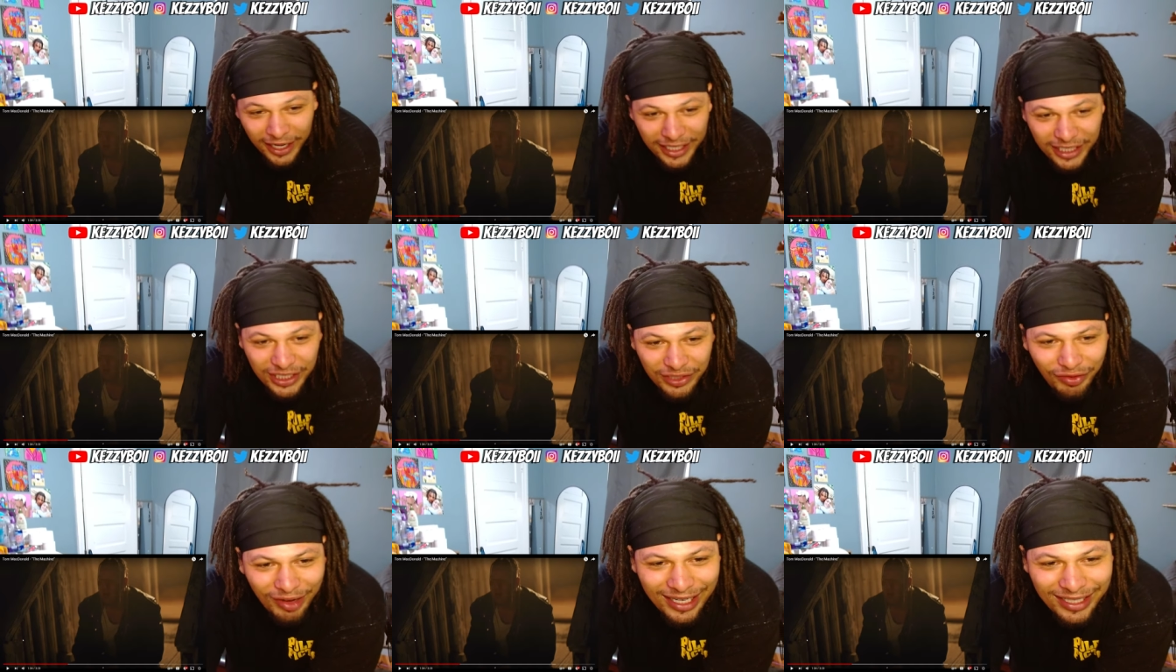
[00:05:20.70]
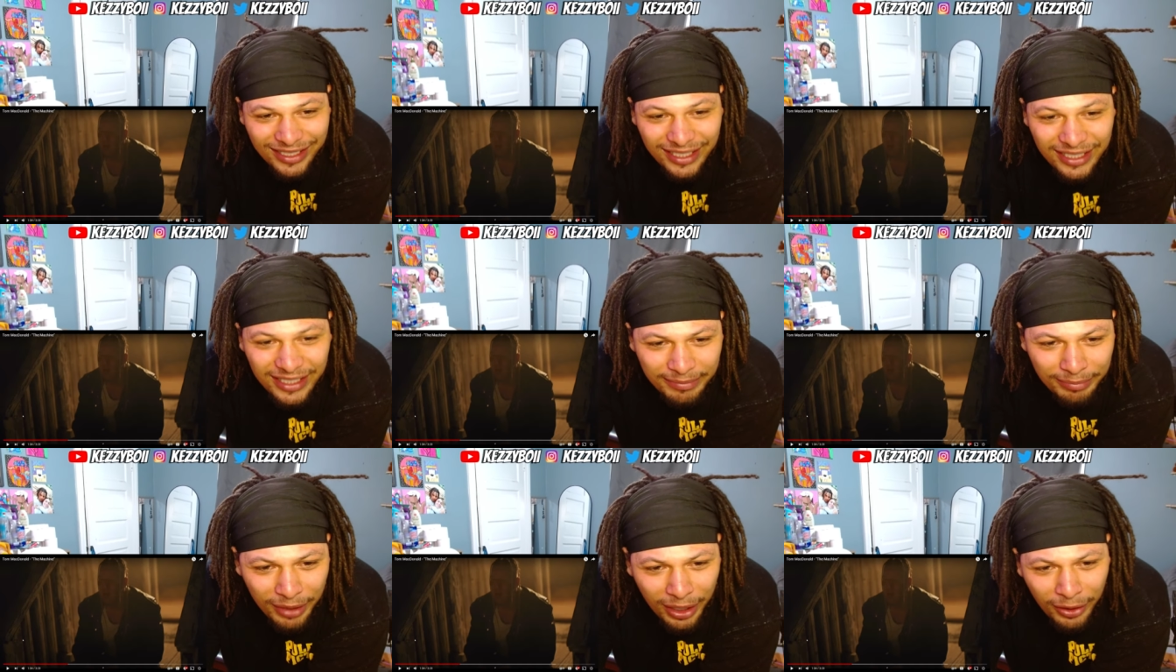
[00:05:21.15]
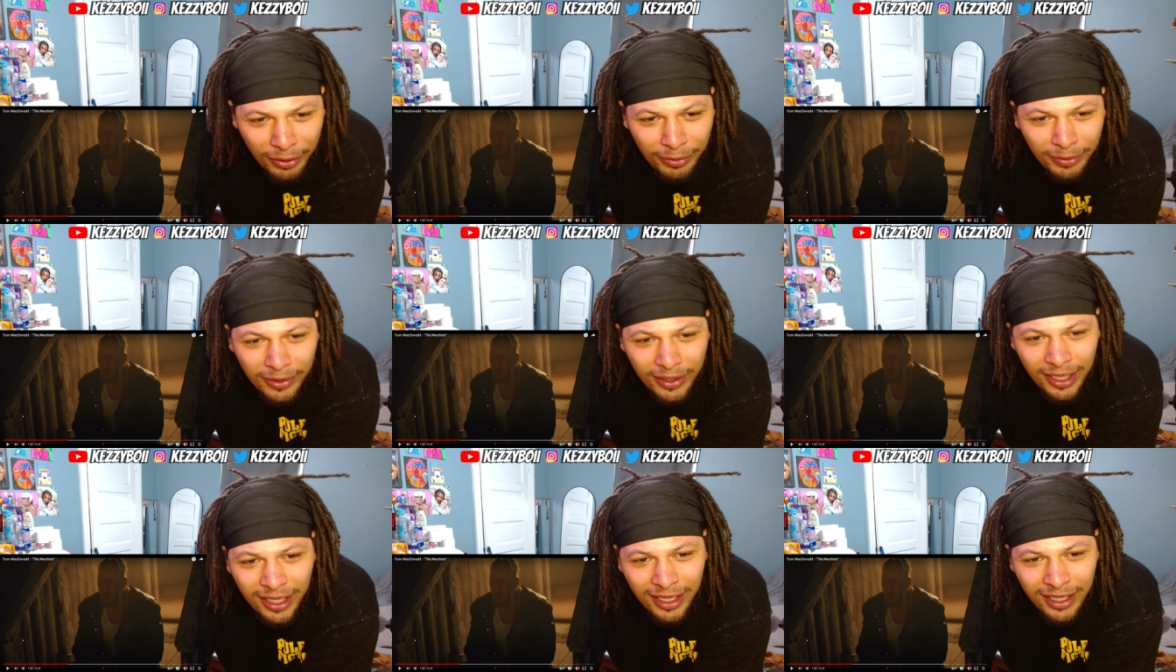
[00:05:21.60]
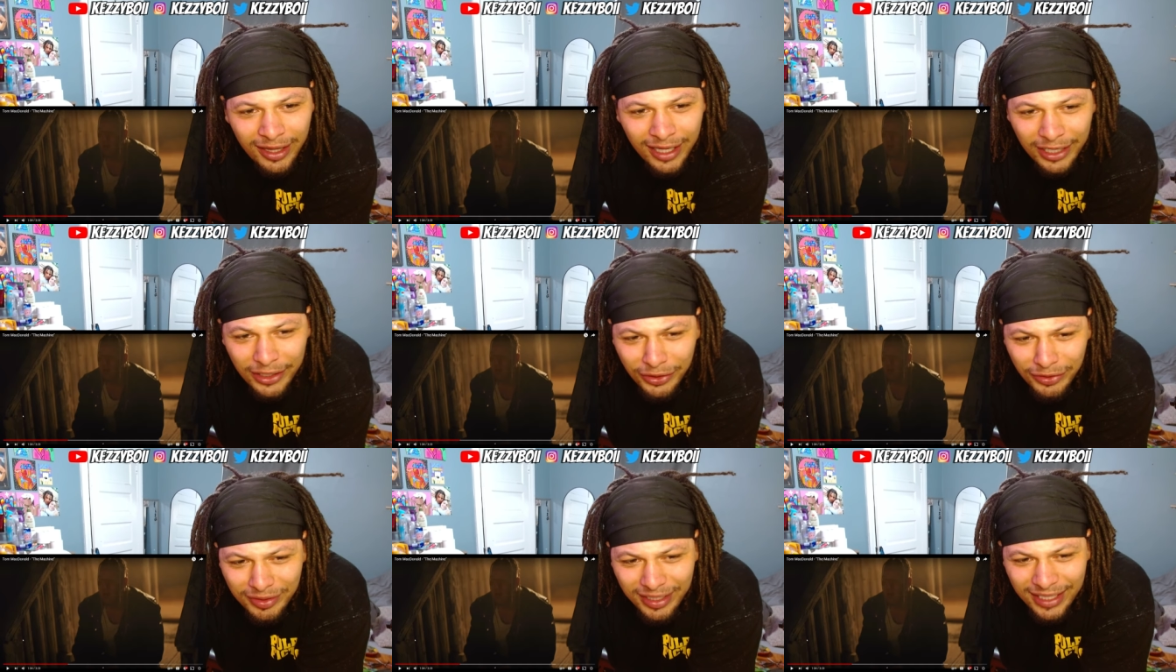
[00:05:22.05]
is racism, bro? Like
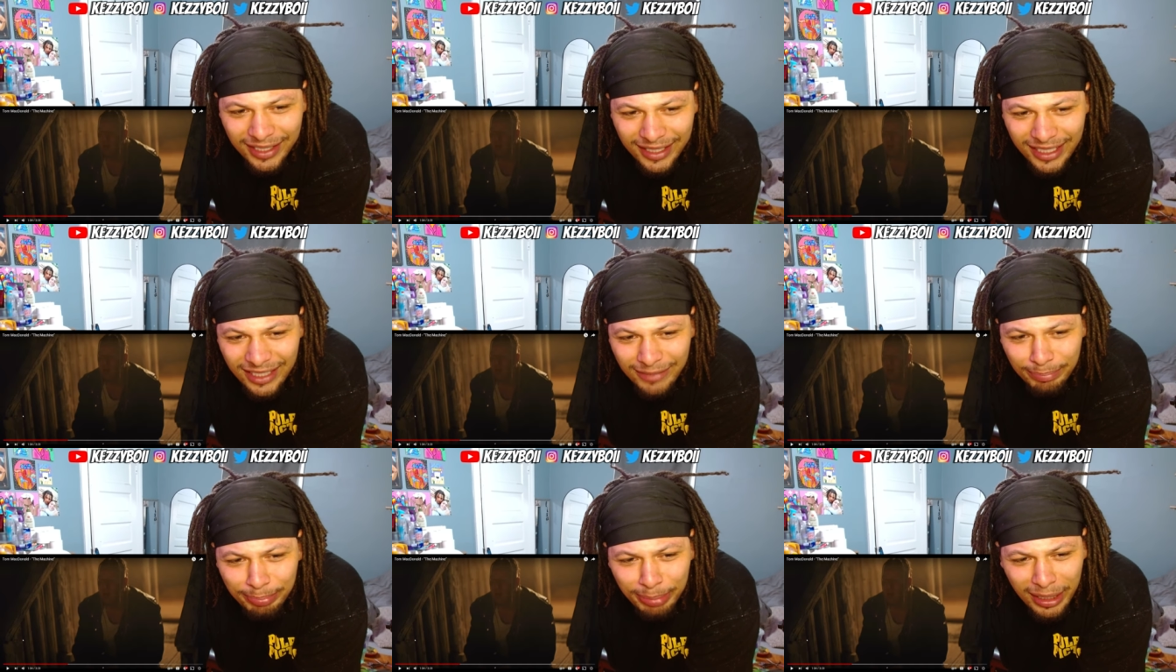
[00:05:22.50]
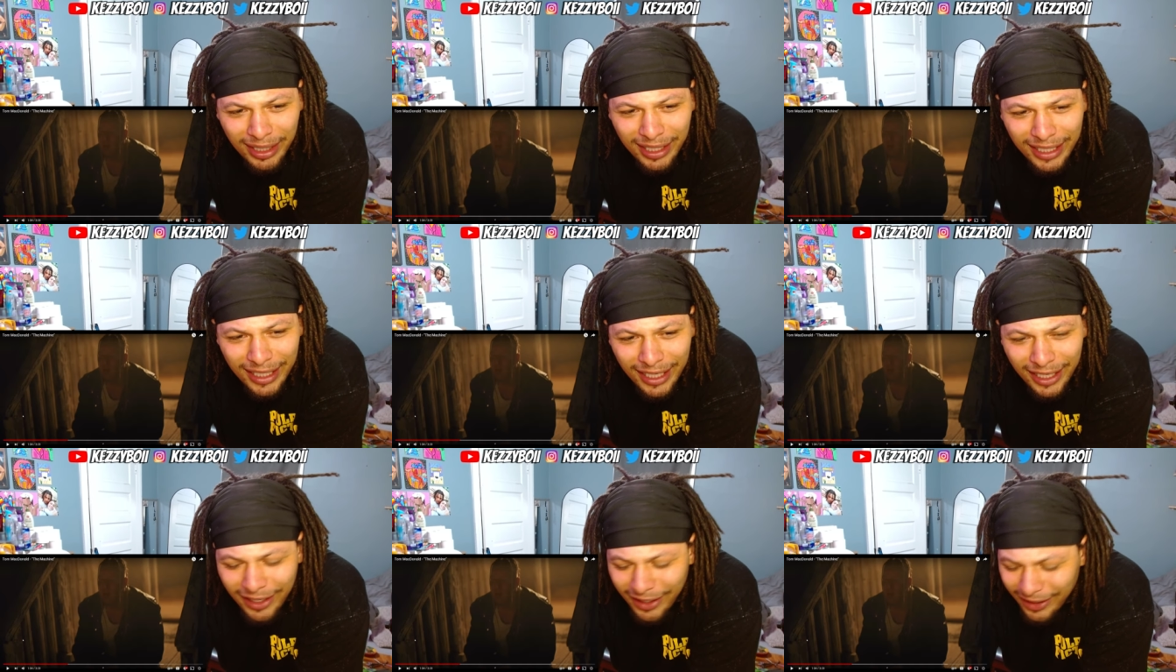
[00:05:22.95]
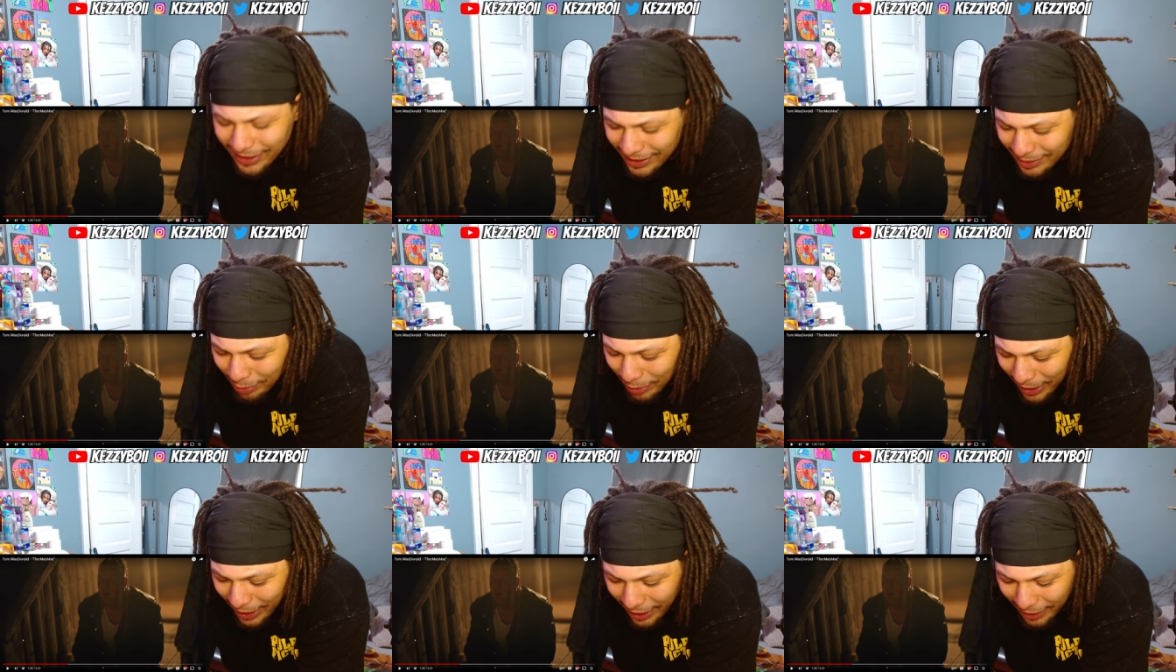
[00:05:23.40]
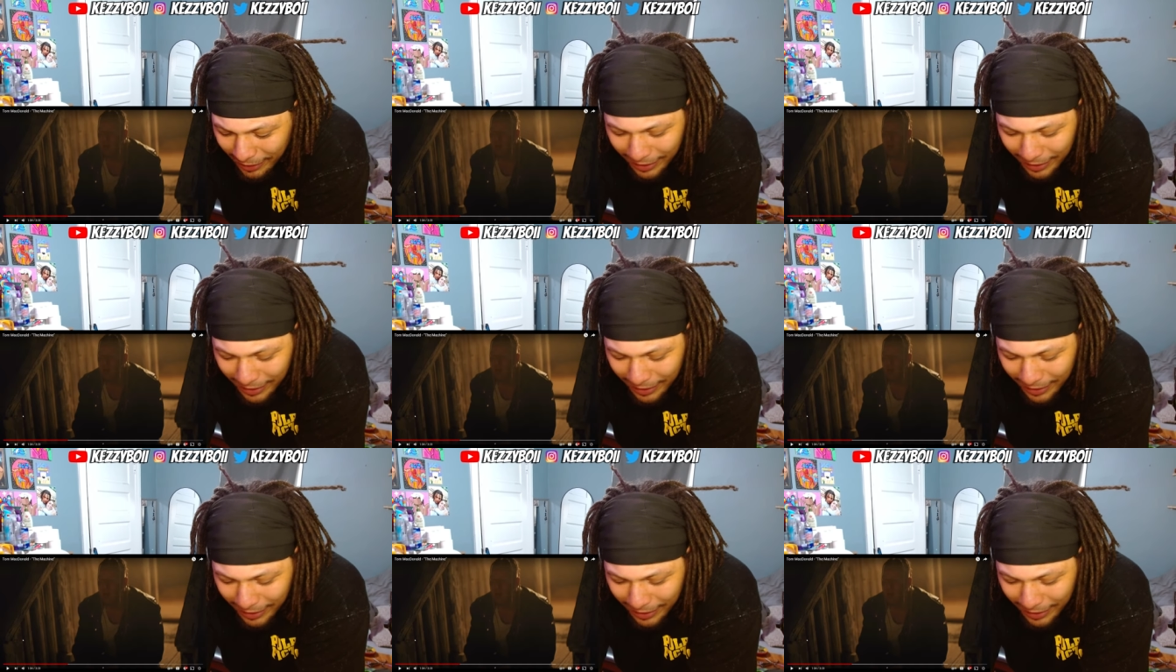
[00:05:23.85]
you think these billionaires is worried?